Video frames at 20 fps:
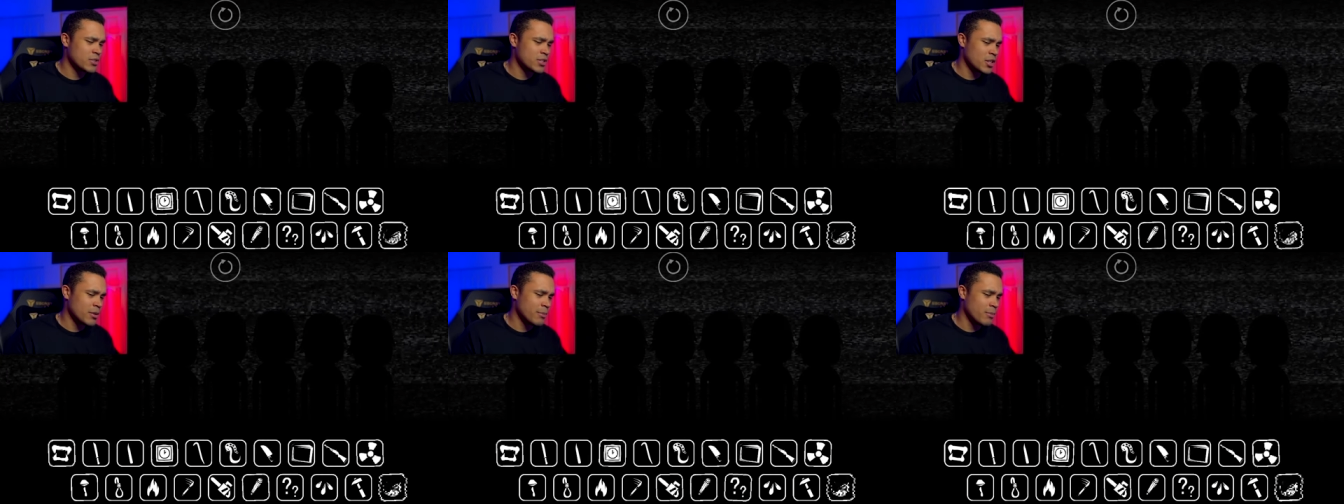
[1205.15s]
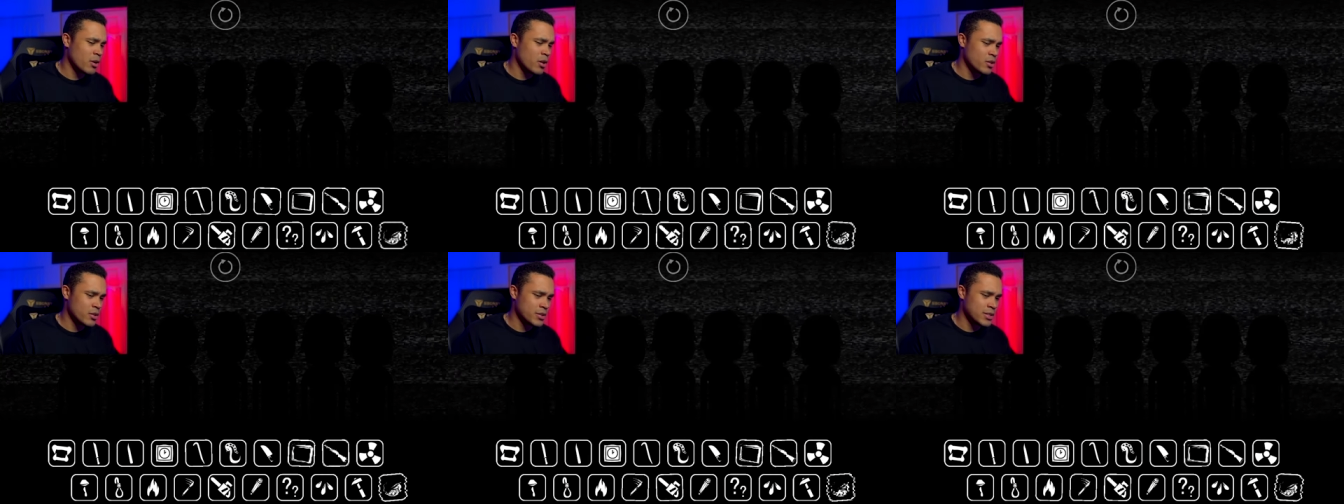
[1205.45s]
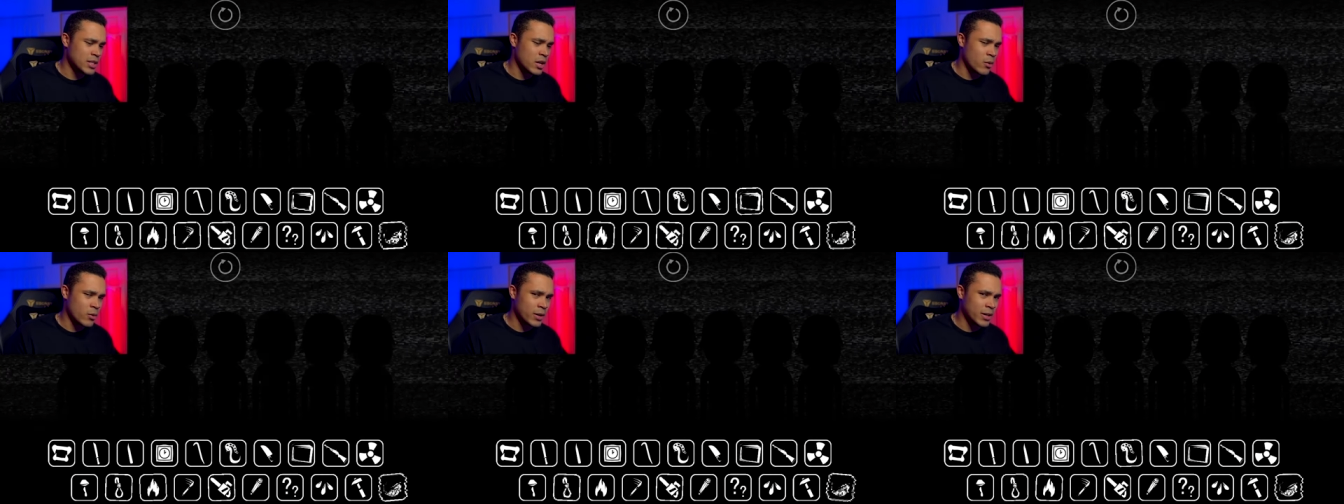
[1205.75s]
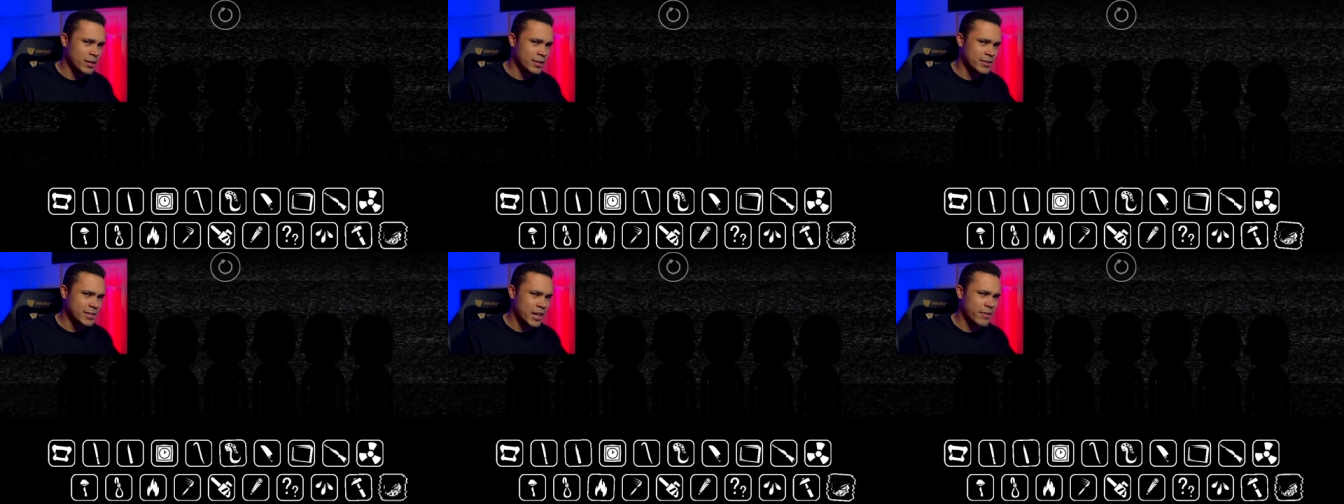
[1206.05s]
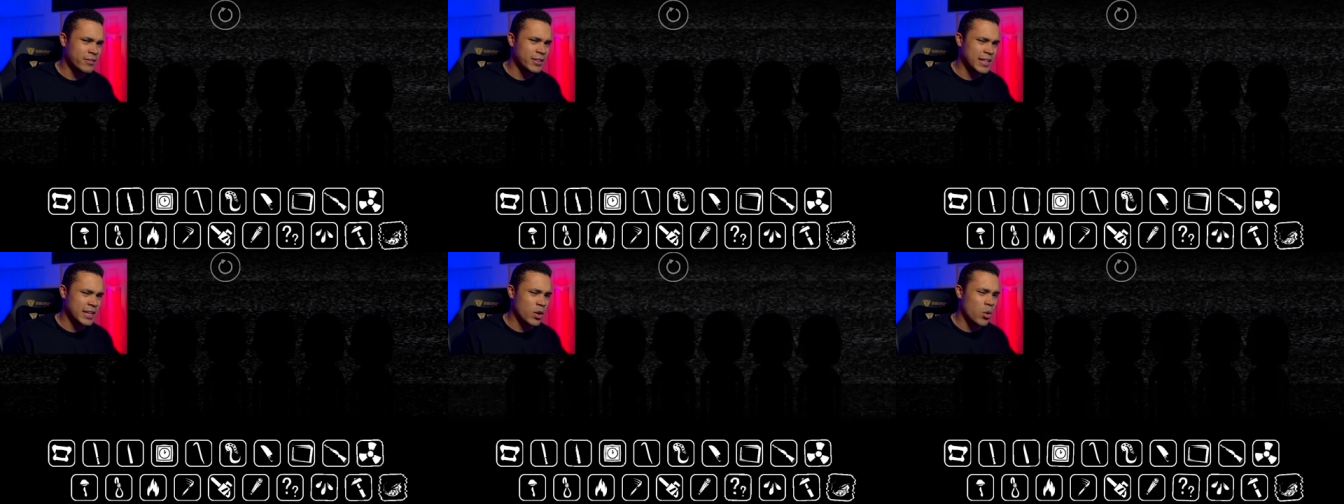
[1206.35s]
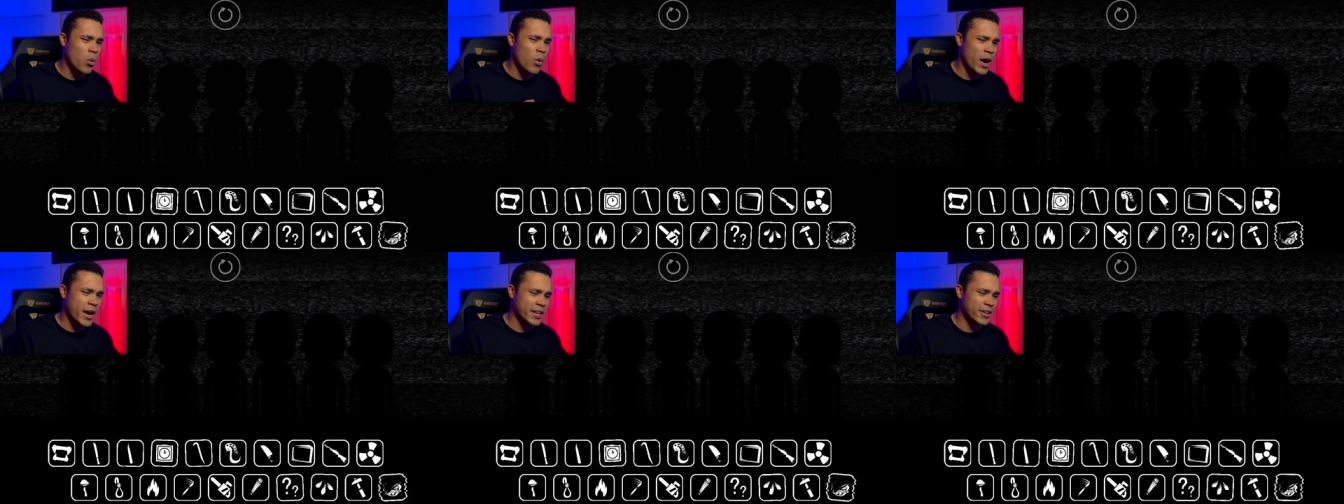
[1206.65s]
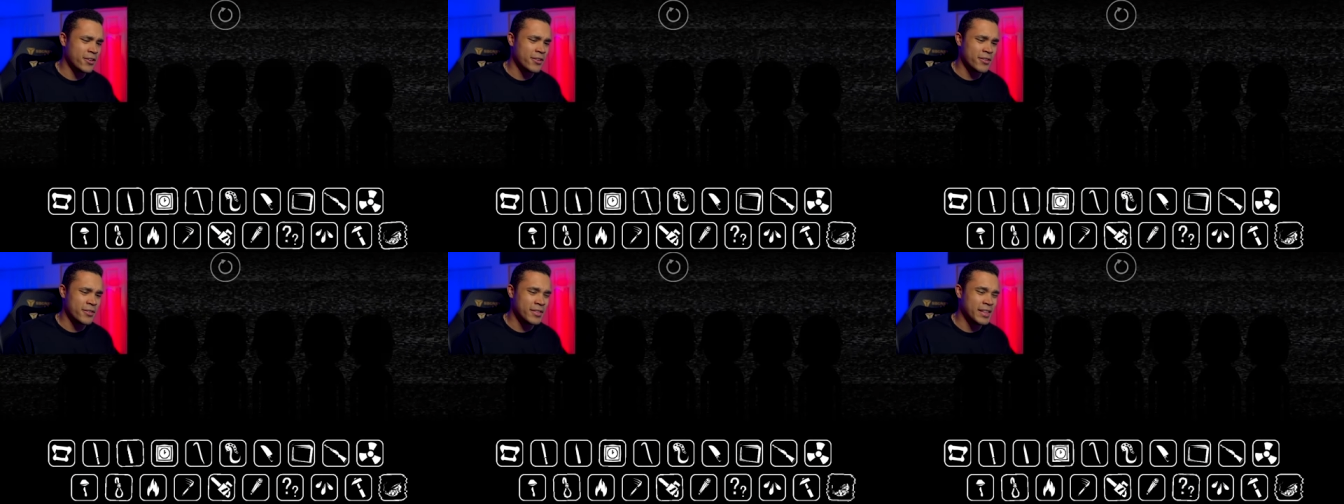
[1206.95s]
some polos that were definitely
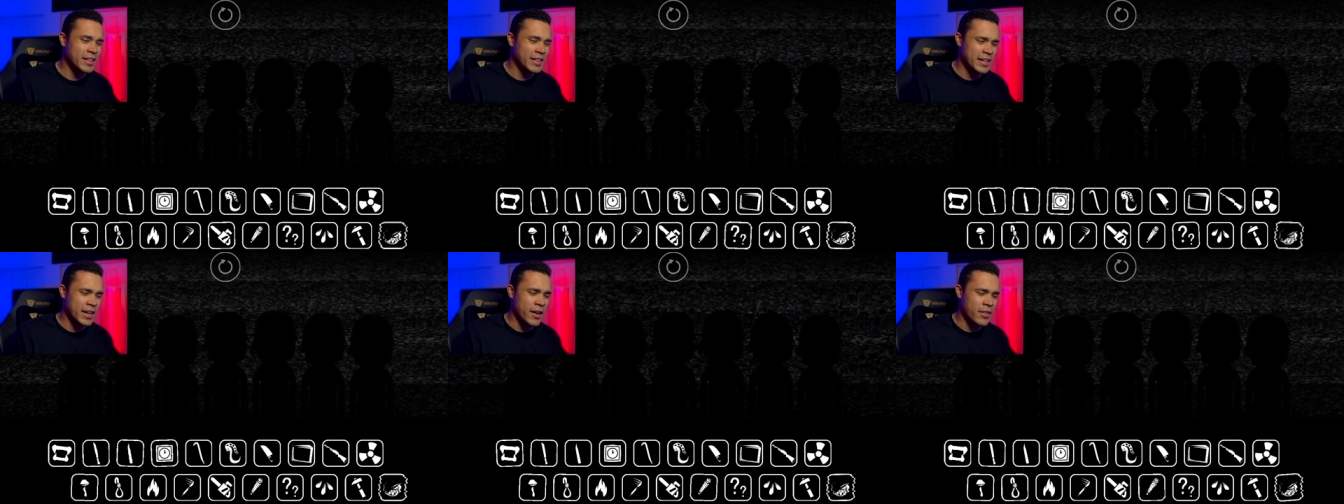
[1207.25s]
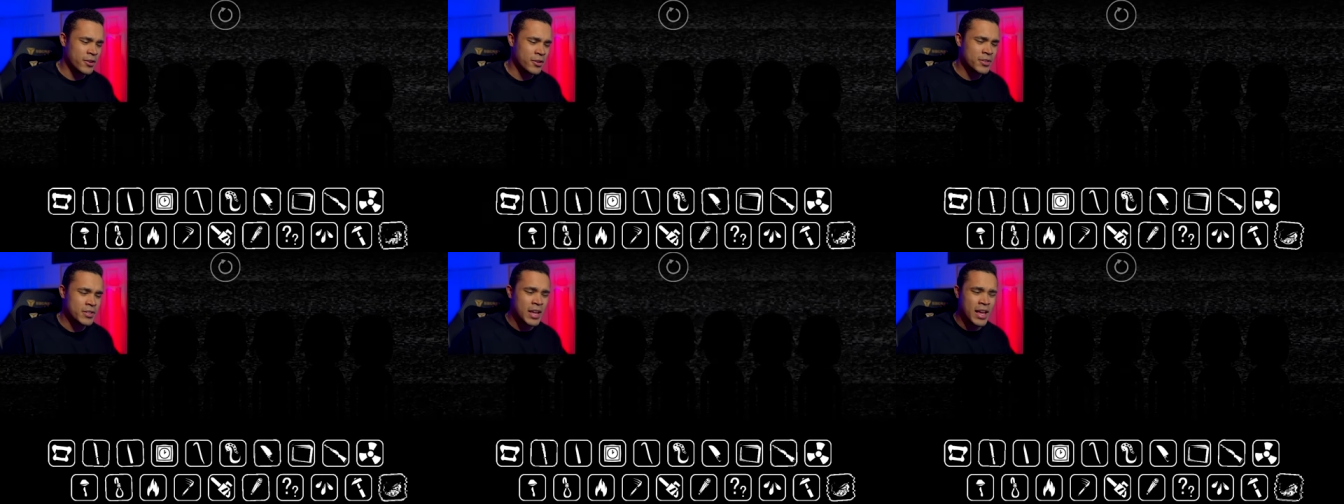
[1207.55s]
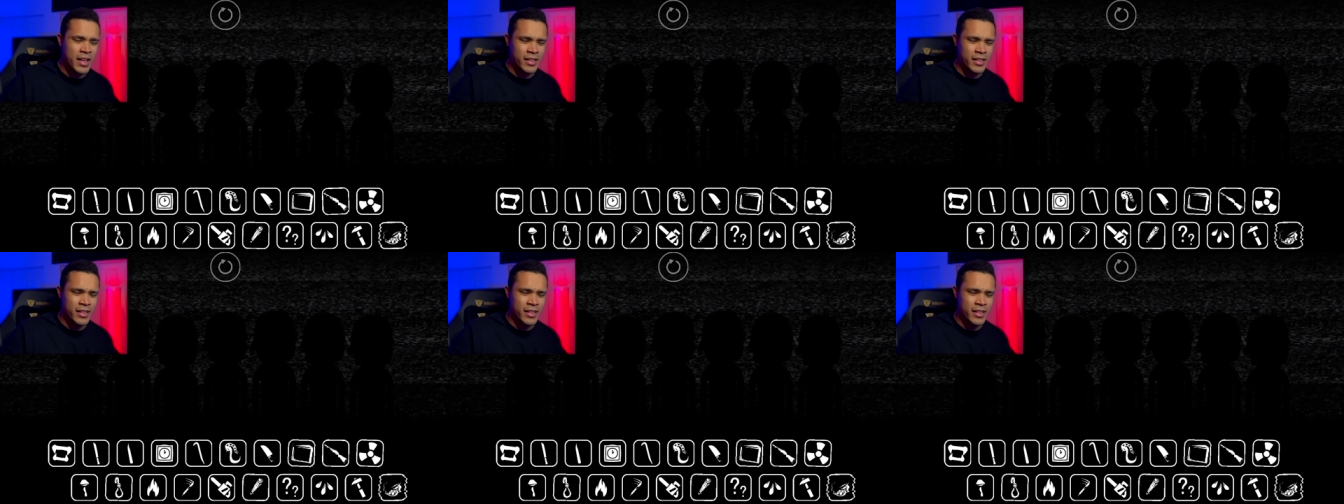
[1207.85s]
quieter than the others.